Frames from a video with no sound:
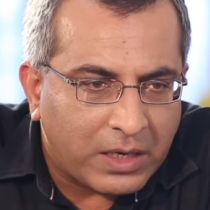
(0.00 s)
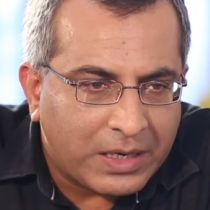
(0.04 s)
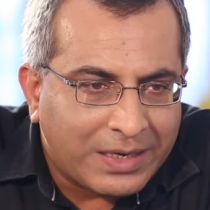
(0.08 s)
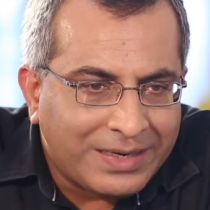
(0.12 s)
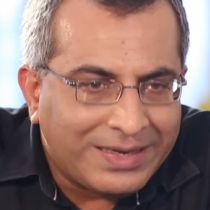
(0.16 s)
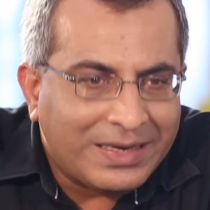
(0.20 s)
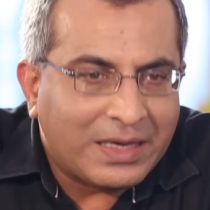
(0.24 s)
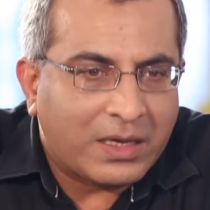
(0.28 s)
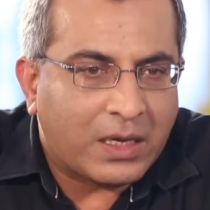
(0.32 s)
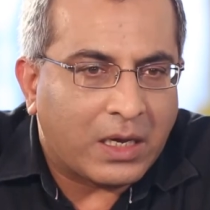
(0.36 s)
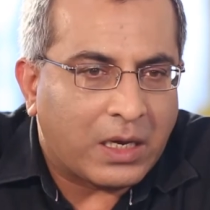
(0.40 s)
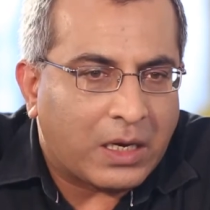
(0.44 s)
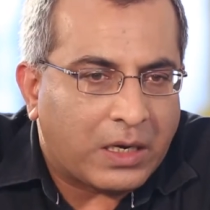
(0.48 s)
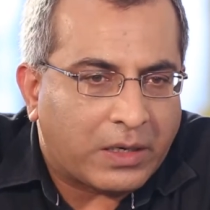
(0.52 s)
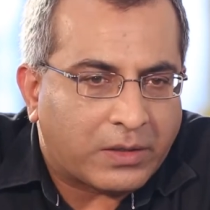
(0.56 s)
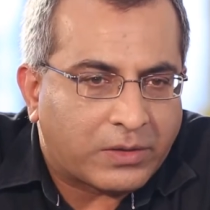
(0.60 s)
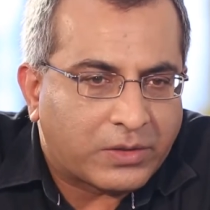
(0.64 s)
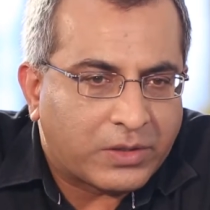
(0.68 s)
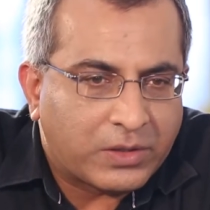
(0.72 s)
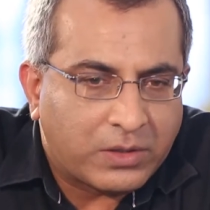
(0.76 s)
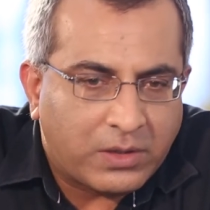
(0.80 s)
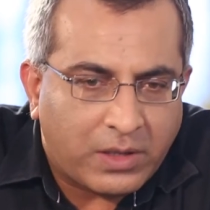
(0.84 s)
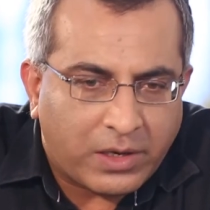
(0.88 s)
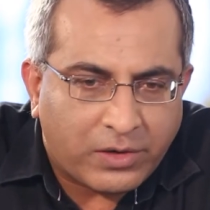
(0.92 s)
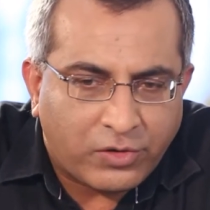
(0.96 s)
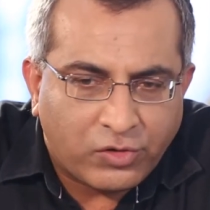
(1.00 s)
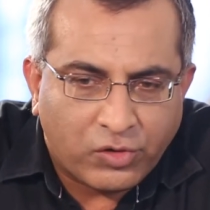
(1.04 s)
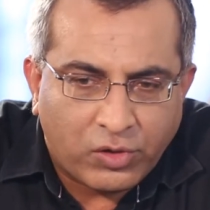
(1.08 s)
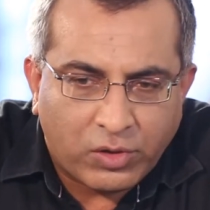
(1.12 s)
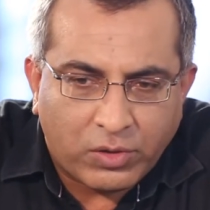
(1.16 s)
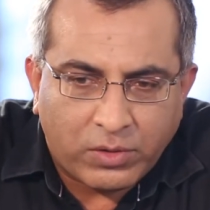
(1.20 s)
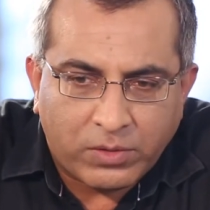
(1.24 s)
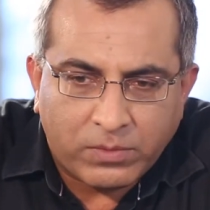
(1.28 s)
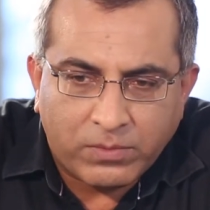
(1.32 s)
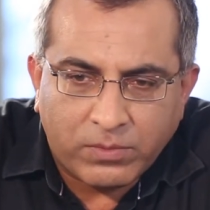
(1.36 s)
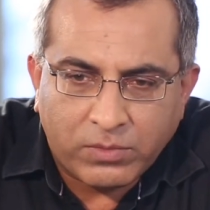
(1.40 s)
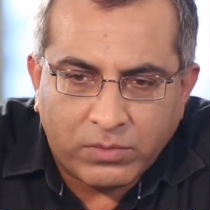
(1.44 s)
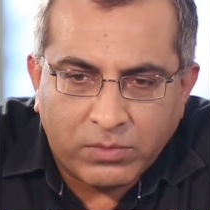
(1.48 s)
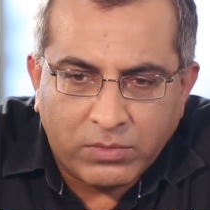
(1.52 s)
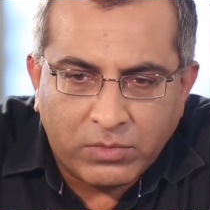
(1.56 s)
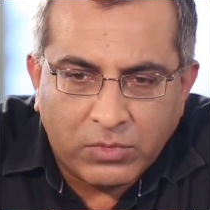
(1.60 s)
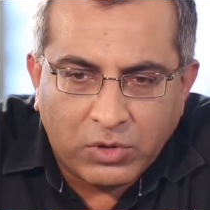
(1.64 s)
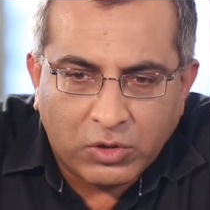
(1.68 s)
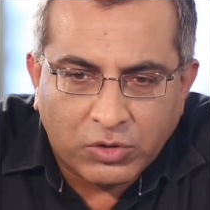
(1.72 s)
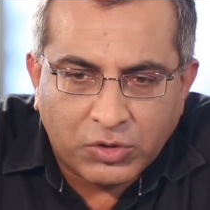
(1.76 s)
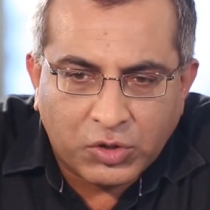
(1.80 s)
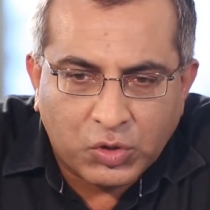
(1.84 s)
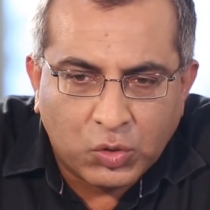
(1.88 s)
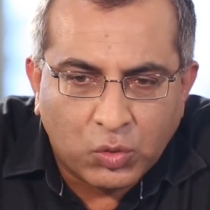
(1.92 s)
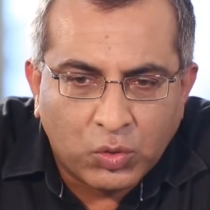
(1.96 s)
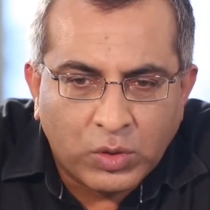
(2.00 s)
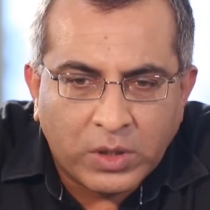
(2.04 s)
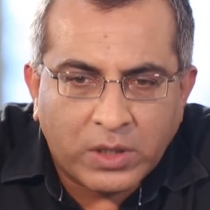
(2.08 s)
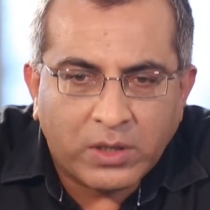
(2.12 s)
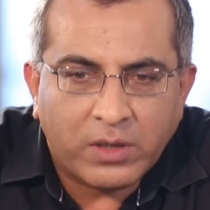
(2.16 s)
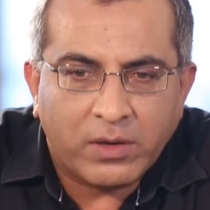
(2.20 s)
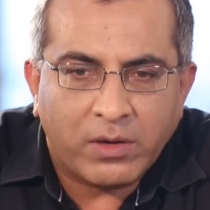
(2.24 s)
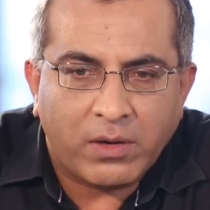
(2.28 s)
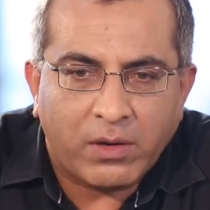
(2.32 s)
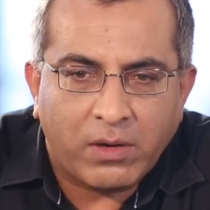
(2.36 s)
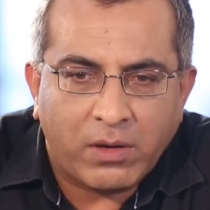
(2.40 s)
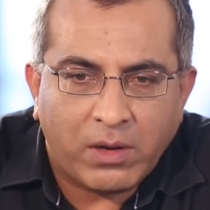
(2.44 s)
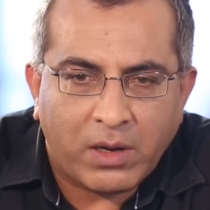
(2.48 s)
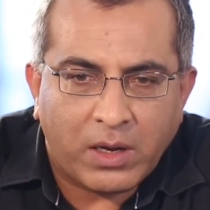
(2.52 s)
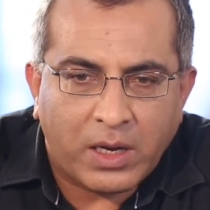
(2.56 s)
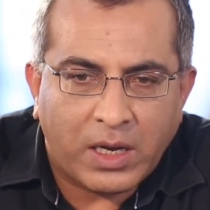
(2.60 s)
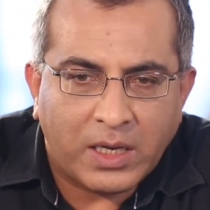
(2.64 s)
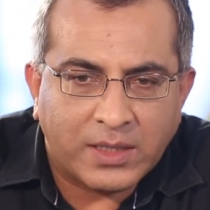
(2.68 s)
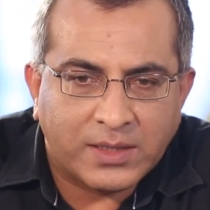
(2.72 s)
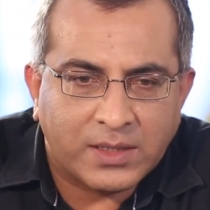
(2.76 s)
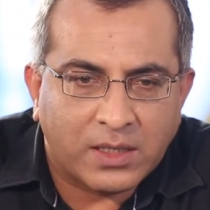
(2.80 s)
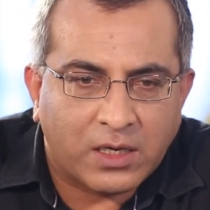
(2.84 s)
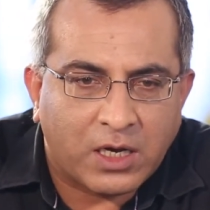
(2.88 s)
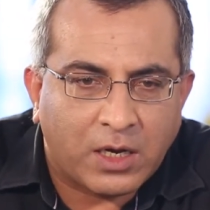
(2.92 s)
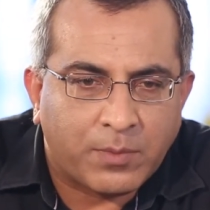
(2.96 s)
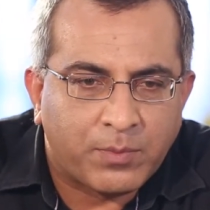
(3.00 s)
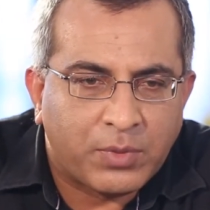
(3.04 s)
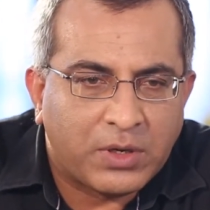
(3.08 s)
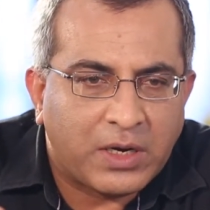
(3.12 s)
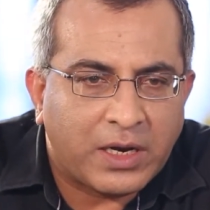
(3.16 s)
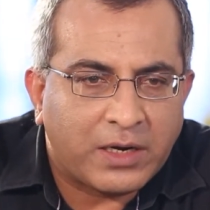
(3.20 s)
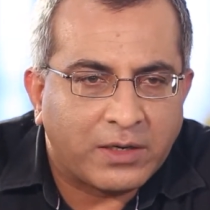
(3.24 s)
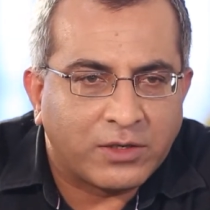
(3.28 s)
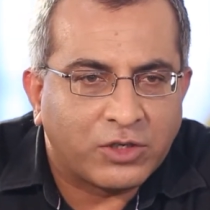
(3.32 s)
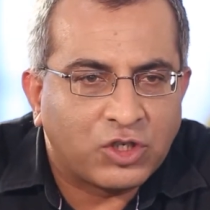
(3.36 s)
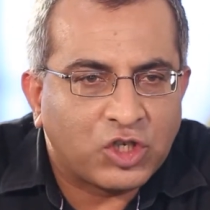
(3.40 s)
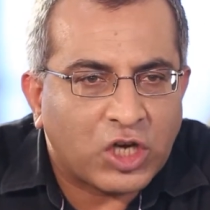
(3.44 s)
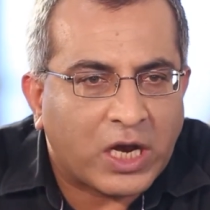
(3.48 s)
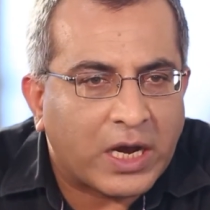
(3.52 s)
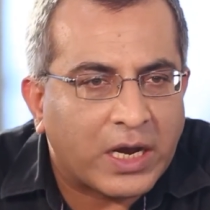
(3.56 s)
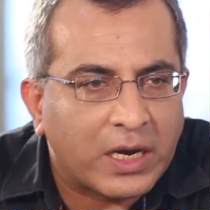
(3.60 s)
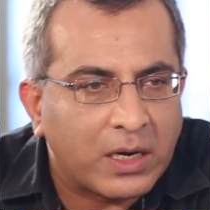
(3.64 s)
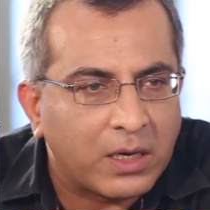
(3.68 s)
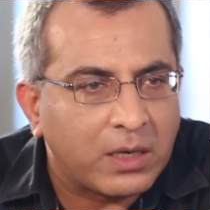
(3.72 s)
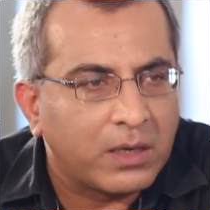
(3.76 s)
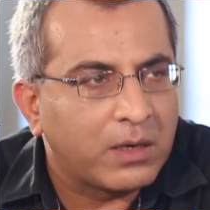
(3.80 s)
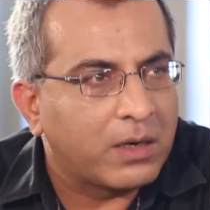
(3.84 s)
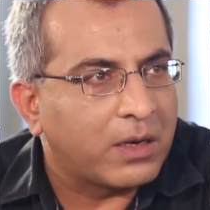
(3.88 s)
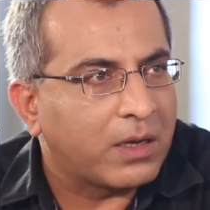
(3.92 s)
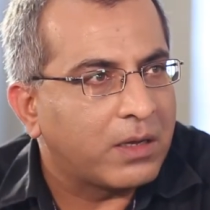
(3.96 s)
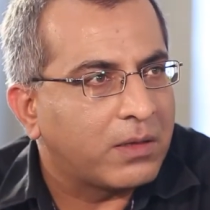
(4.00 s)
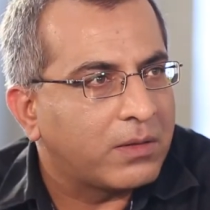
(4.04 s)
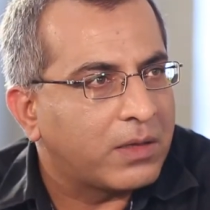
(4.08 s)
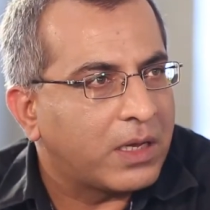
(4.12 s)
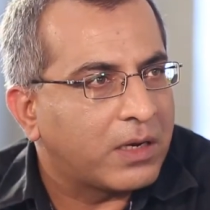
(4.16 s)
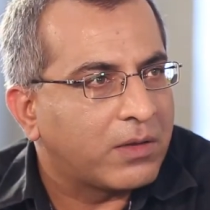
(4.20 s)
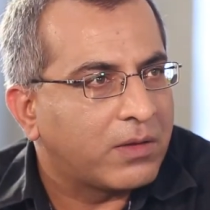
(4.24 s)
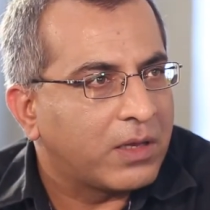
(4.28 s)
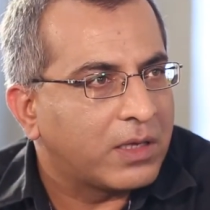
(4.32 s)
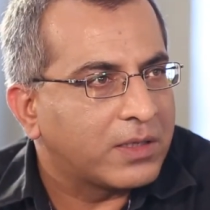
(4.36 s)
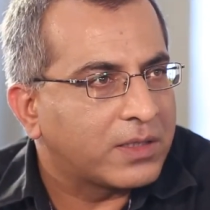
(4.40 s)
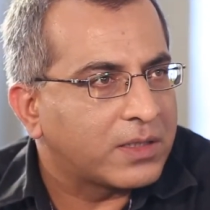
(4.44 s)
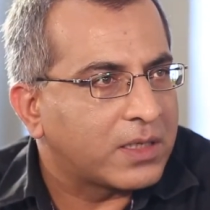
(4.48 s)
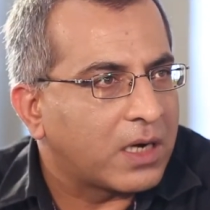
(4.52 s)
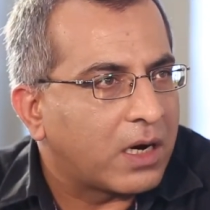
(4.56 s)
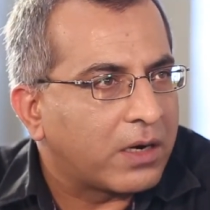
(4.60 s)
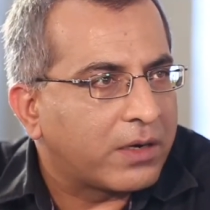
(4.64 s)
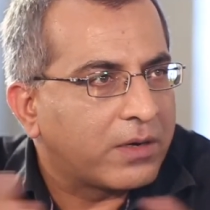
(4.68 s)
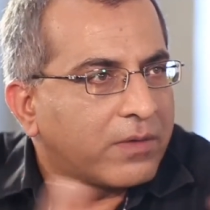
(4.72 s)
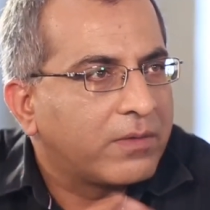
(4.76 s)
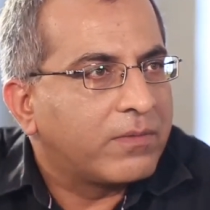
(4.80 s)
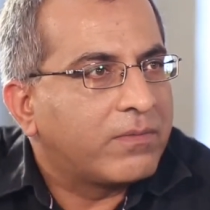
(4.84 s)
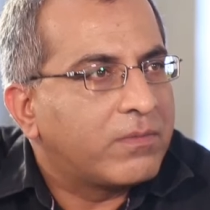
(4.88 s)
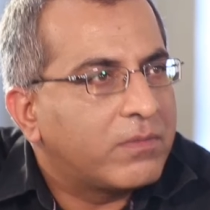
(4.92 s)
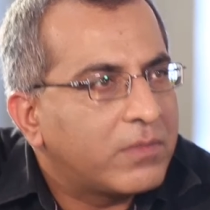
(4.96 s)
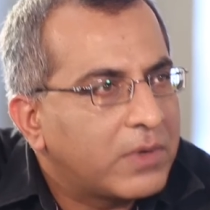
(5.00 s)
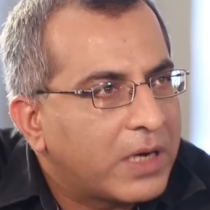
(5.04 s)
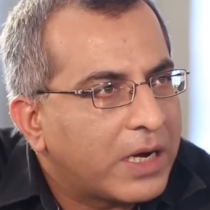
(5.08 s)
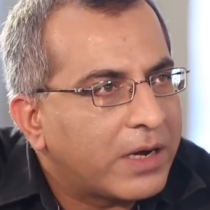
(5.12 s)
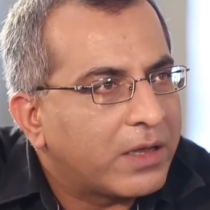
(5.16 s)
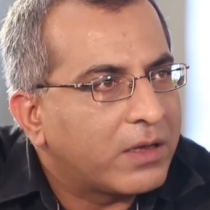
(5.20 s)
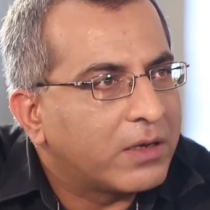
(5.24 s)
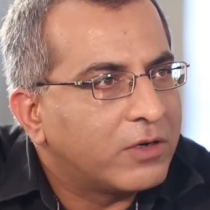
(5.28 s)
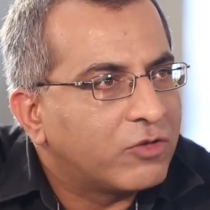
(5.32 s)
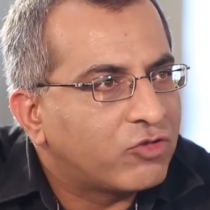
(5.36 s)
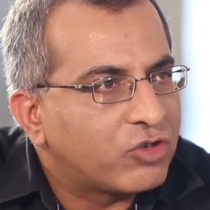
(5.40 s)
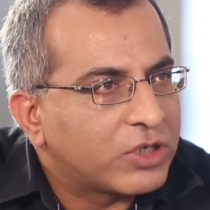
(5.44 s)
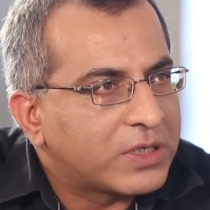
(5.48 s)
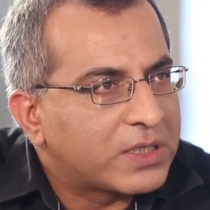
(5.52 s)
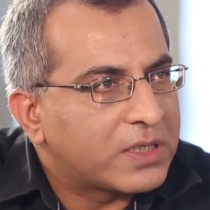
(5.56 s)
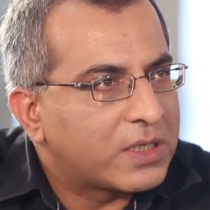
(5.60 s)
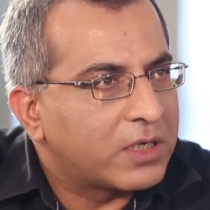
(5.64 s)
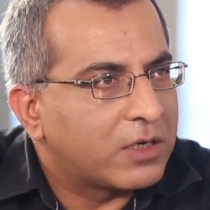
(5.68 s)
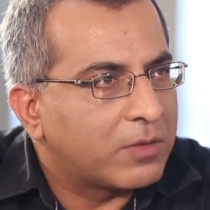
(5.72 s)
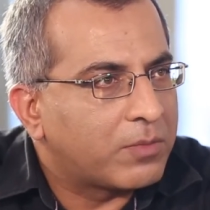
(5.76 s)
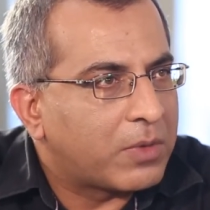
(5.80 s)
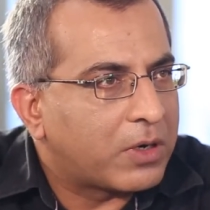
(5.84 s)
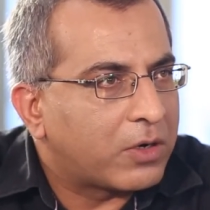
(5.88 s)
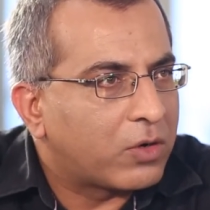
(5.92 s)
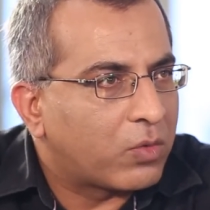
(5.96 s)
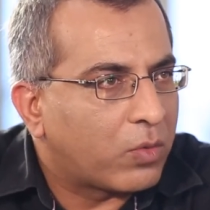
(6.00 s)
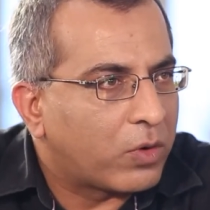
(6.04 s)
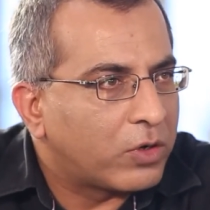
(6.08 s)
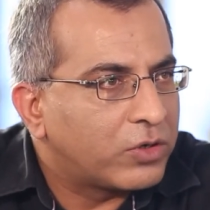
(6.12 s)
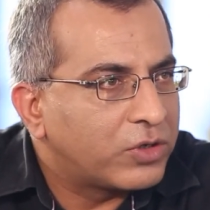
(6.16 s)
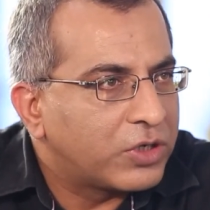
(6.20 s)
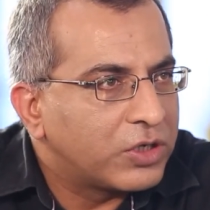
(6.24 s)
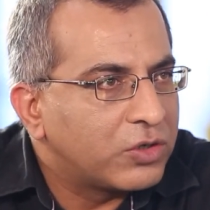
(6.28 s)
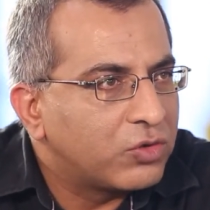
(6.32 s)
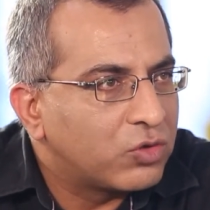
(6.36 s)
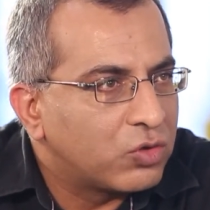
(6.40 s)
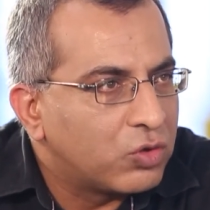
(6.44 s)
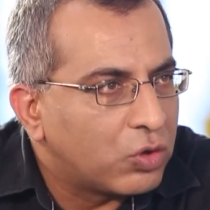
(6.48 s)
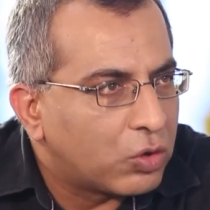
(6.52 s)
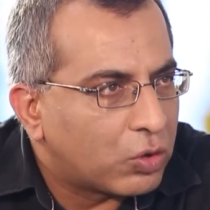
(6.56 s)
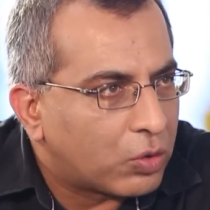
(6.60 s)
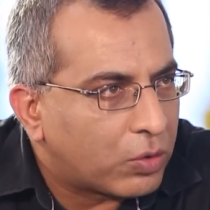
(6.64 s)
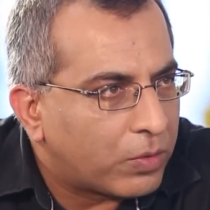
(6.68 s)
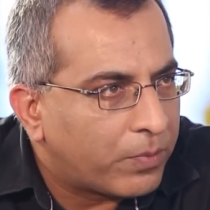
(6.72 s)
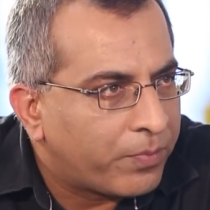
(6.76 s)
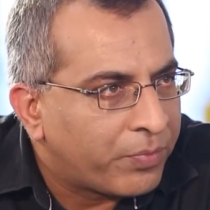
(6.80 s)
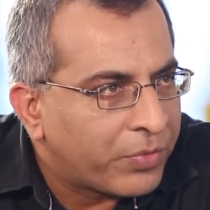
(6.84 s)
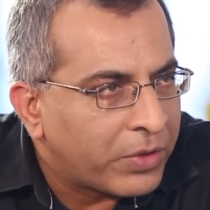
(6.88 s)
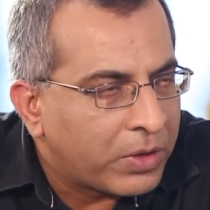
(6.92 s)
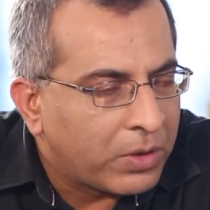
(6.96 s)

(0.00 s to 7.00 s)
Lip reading: indicate that, no sooner has a couple had a child that they started getting interested about wanting to know.